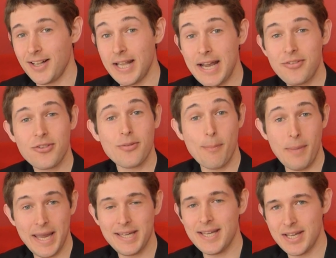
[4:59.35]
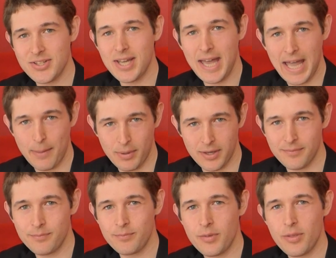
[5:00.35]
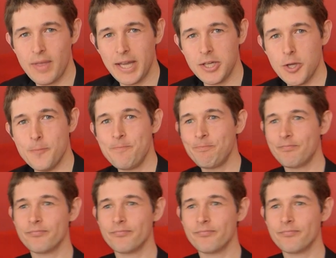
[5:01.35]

Let's make it happen. Thank you.